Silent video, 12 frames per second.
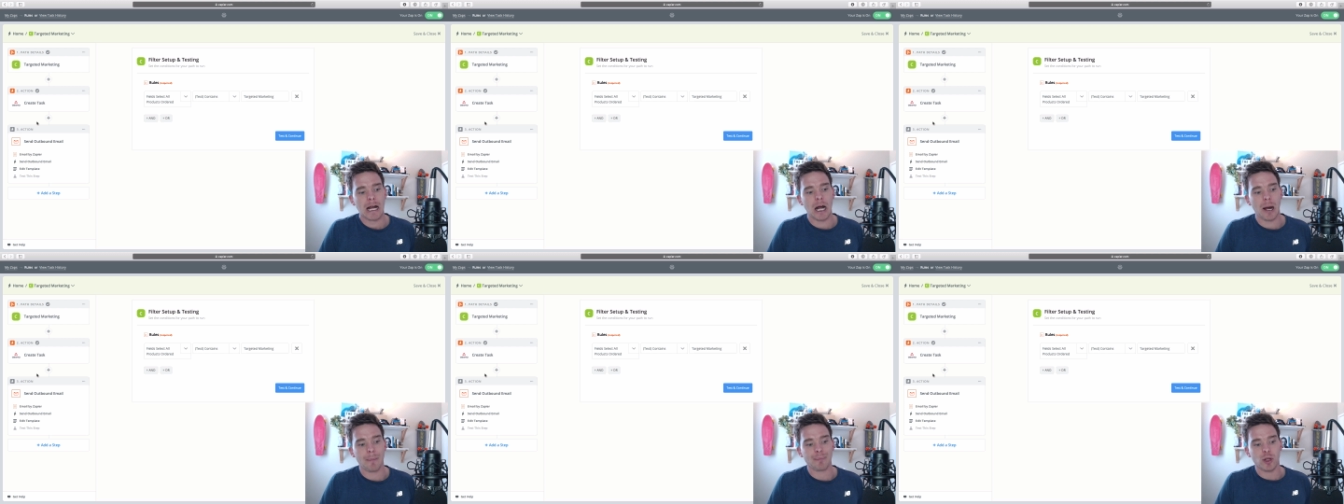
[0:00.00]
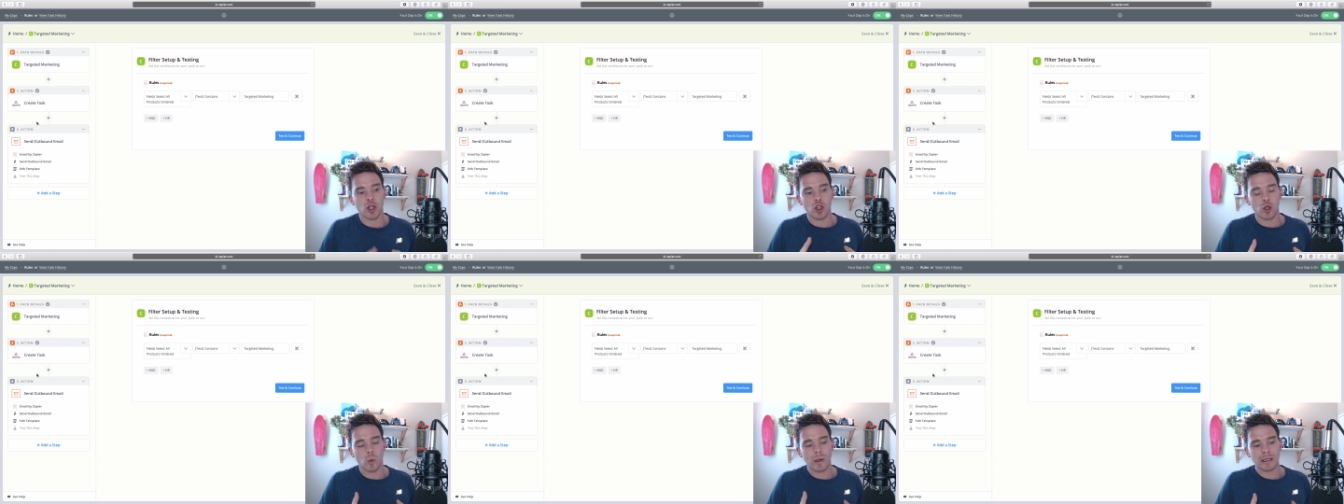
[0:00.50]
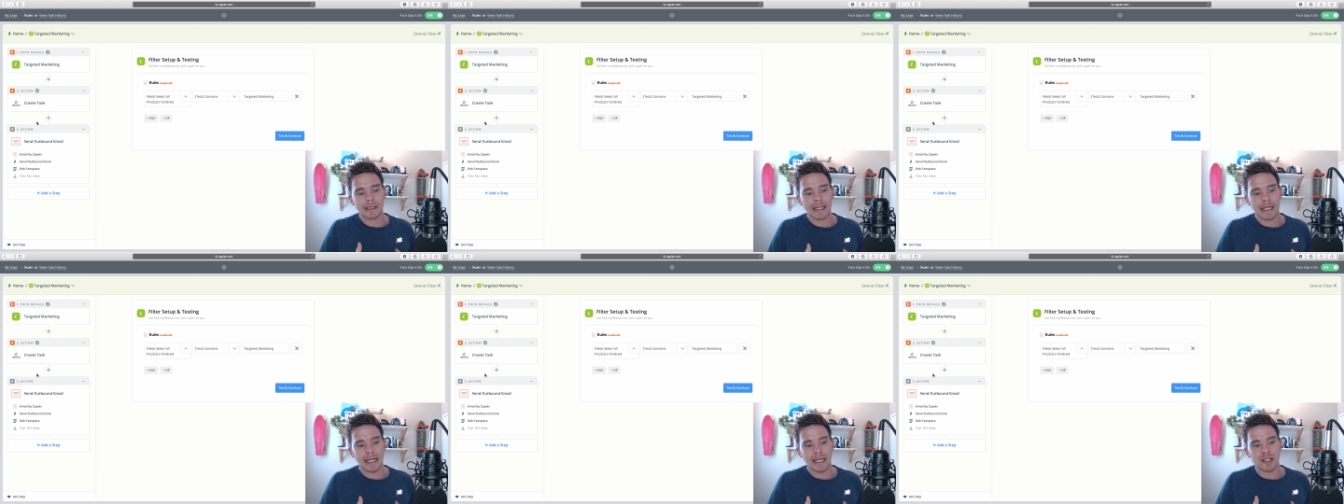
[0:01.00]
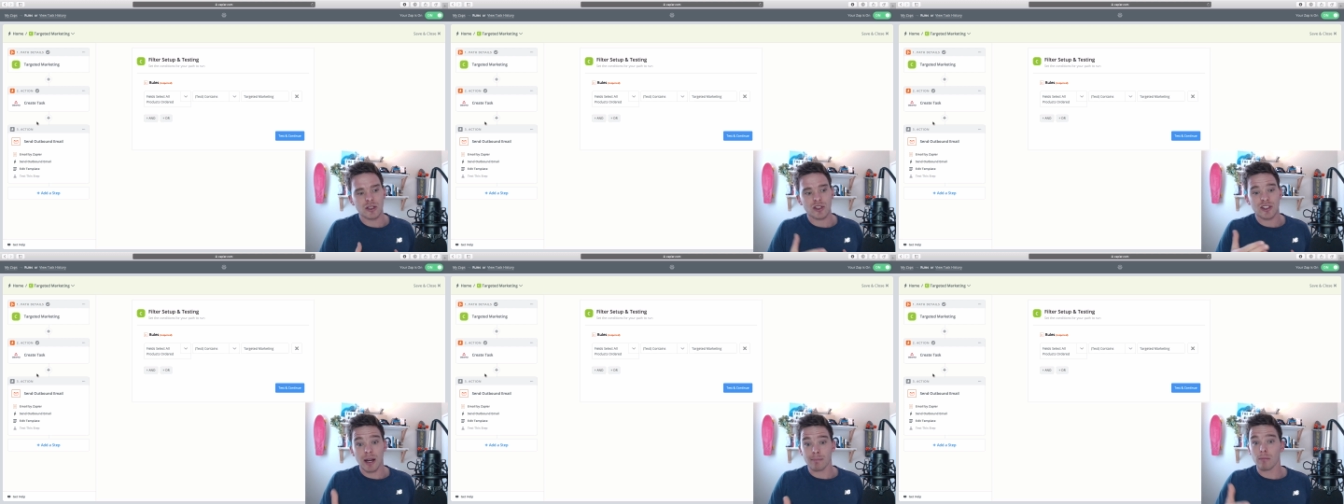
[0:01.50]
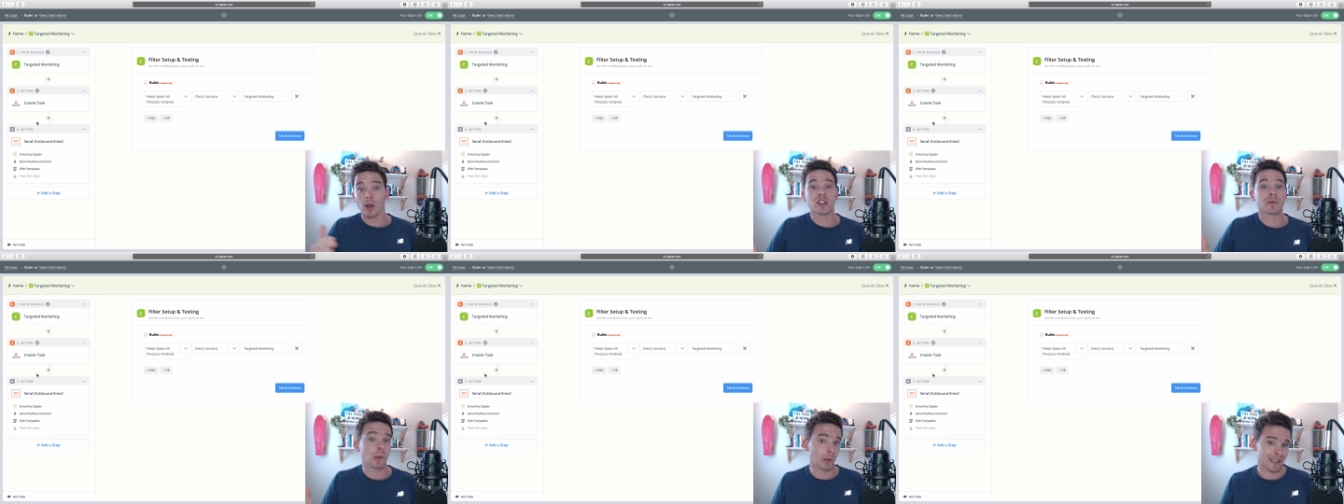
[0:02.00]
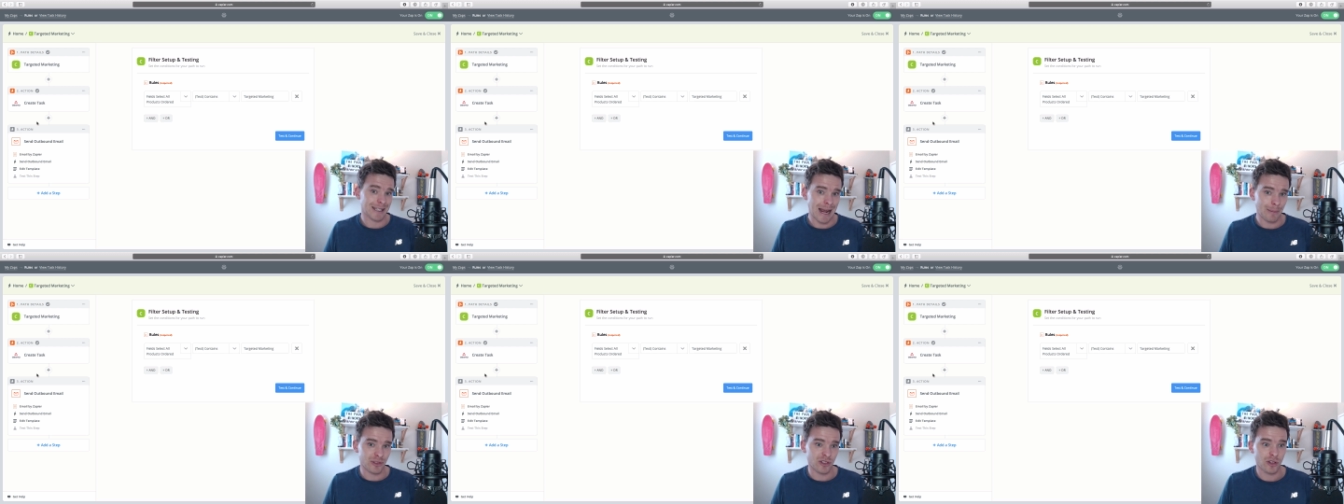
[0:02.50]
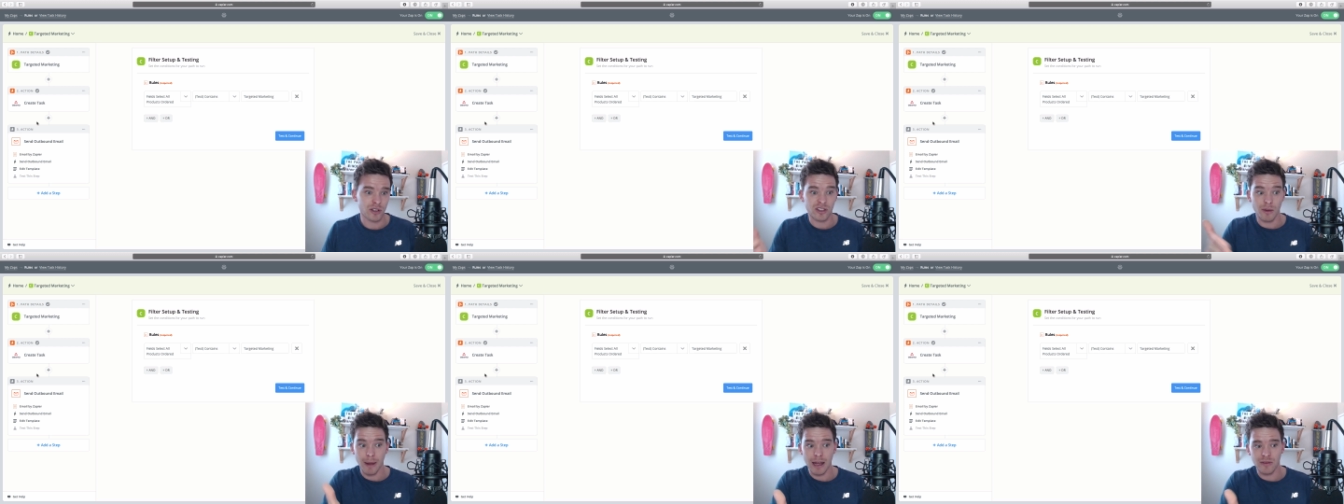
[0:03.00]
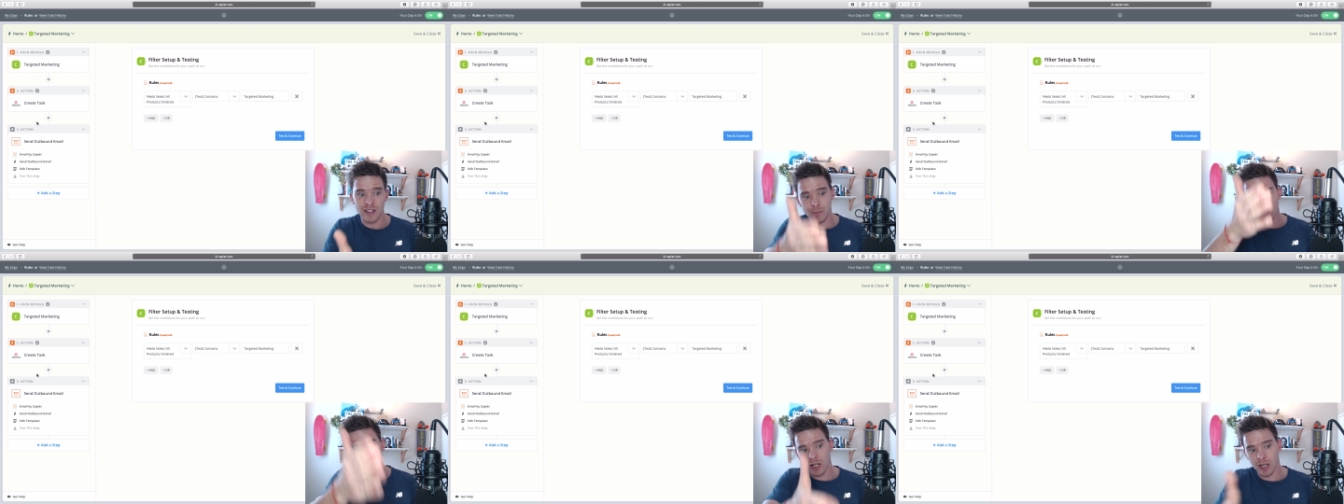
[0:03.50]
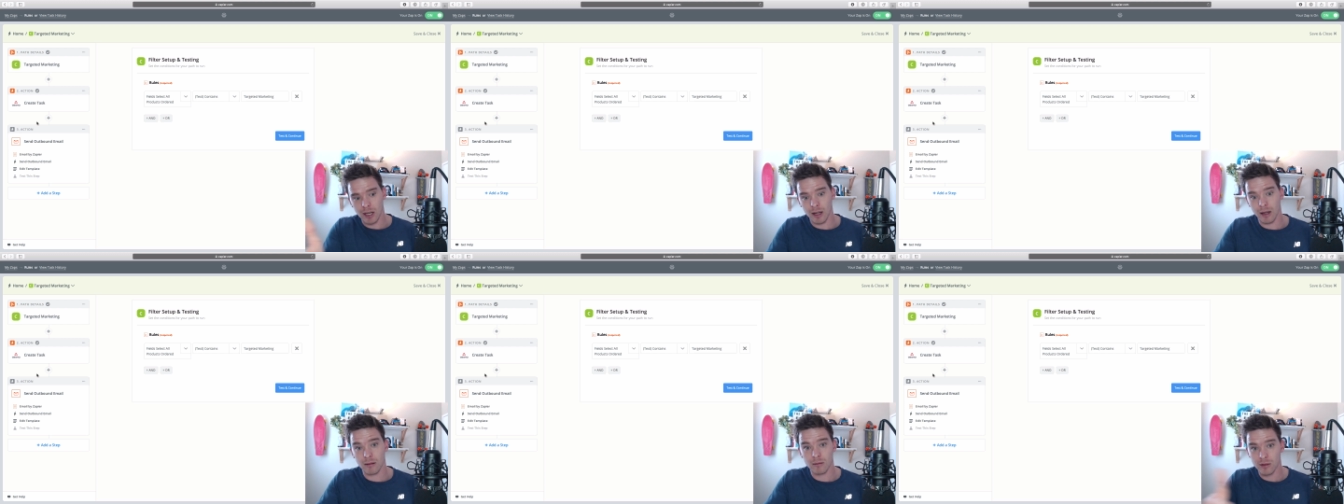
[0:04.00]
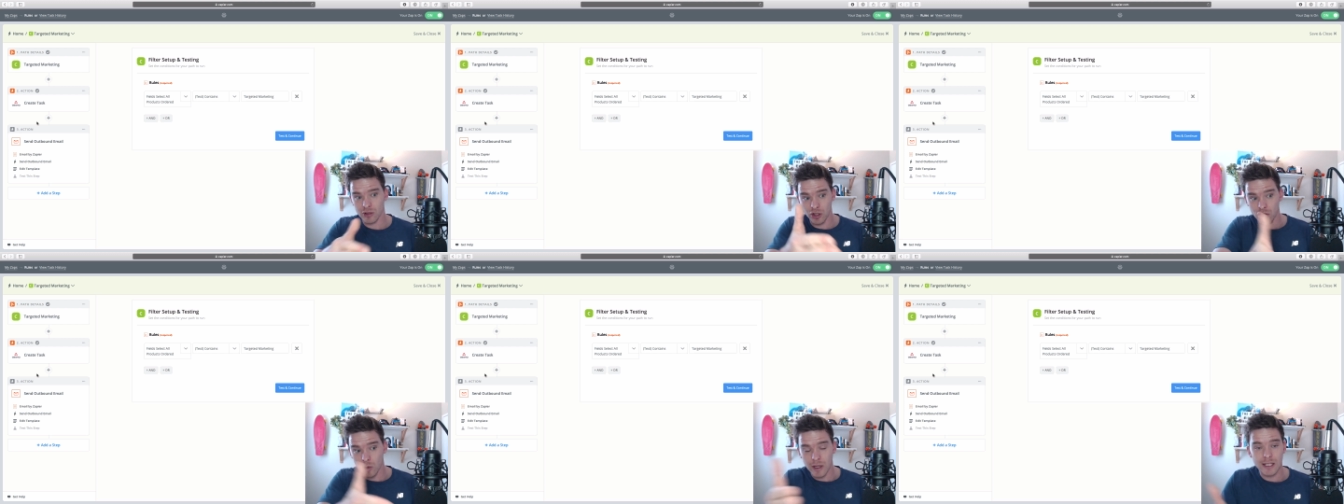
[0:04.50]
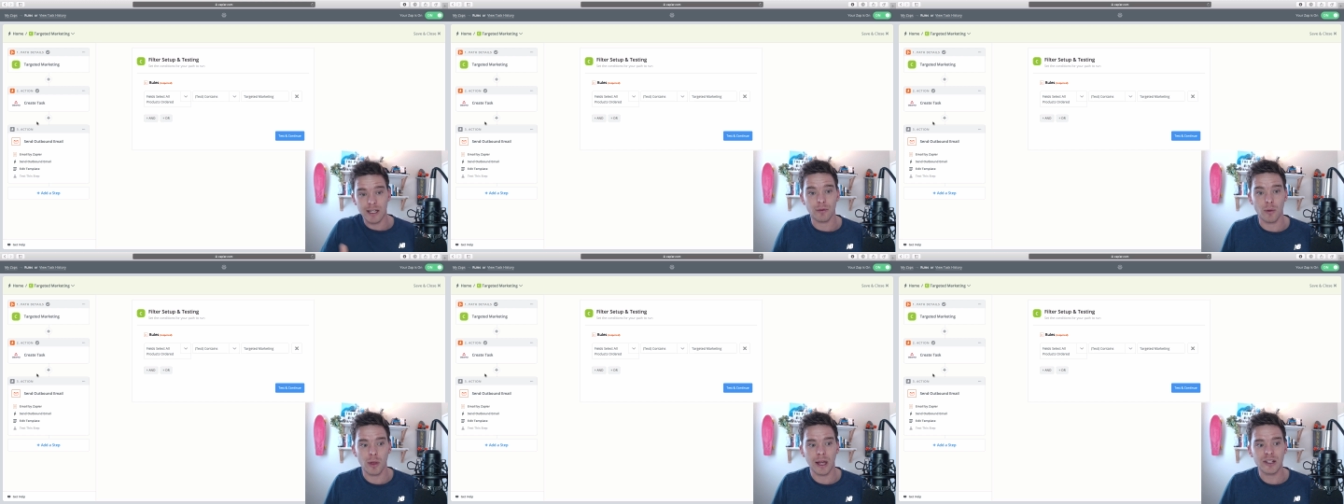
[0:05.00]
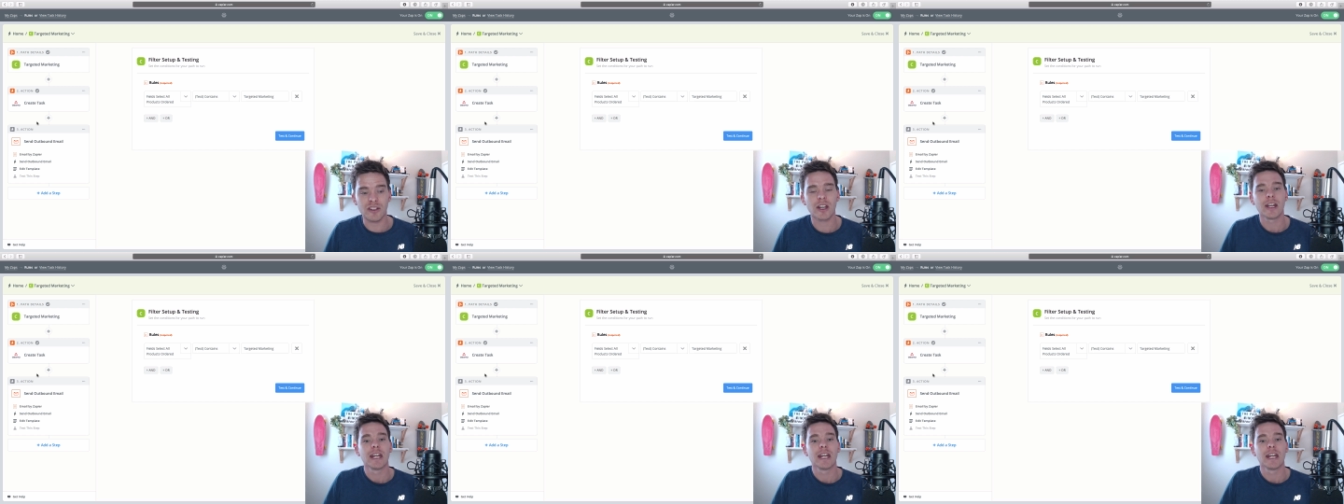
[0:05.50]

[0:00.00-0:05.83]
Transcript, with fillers: um, you will need to set up multiple zaps to make this particular to do these different things.